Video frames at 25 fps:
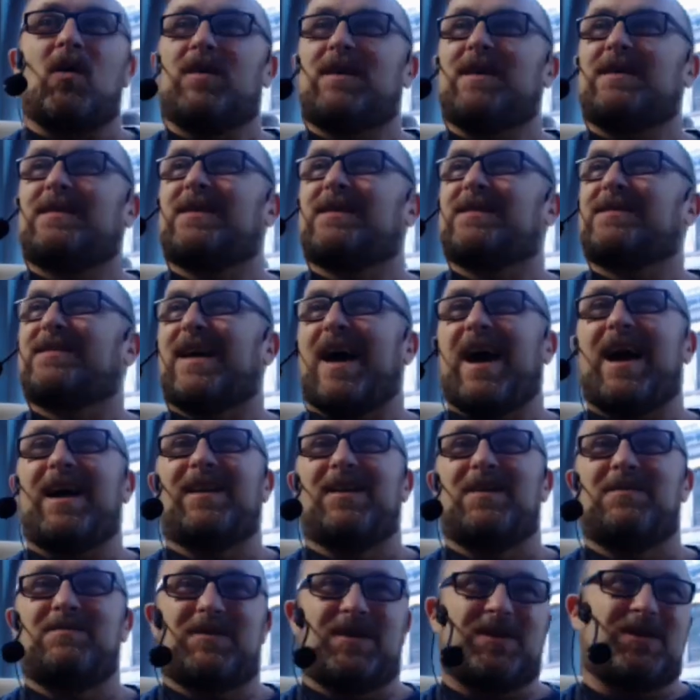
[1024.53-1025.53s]
these
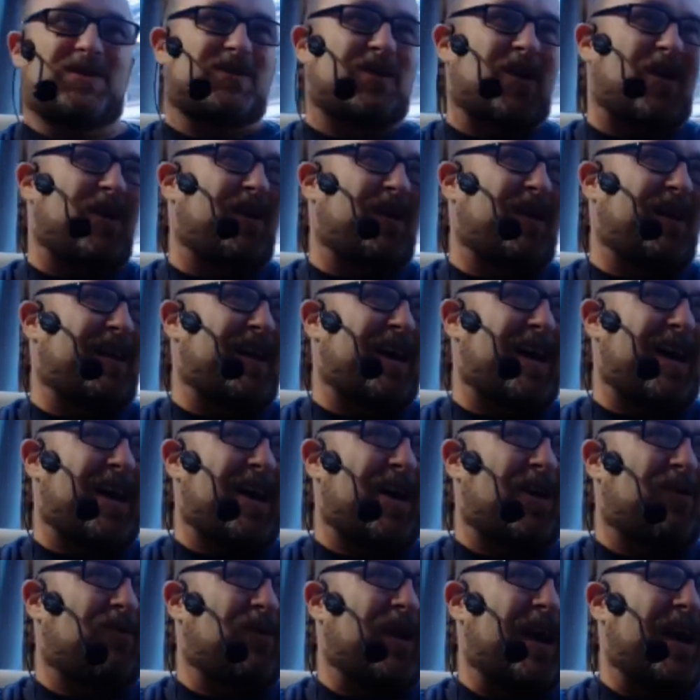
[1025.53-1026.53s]
asylums and started uh,
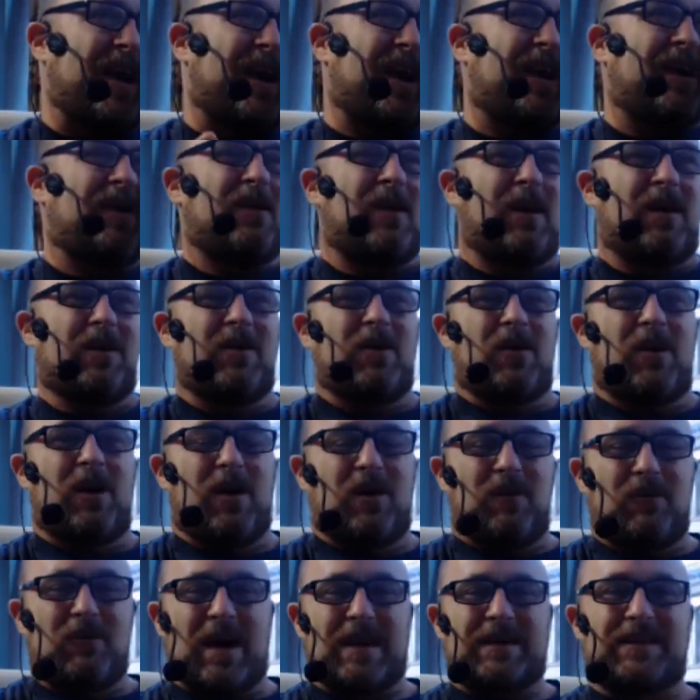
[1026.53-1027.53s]
arra- uh, you know
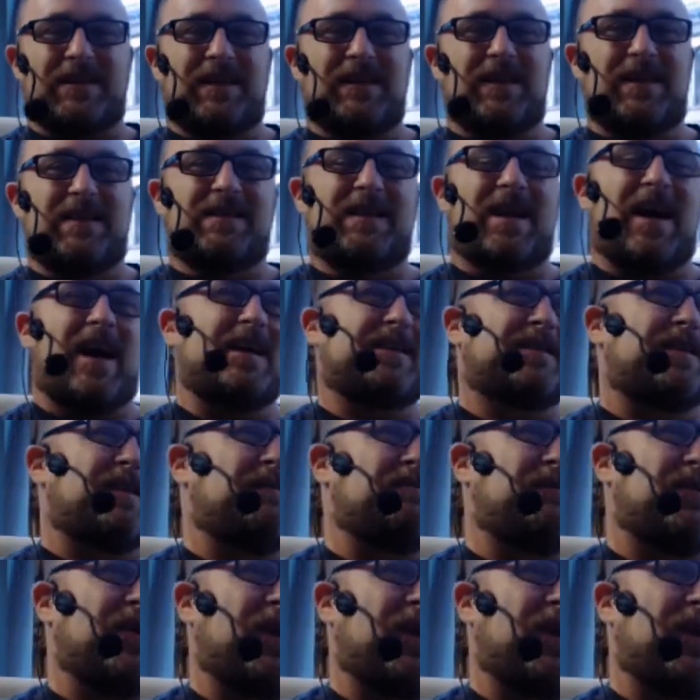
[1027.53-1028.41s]
arresting these guys and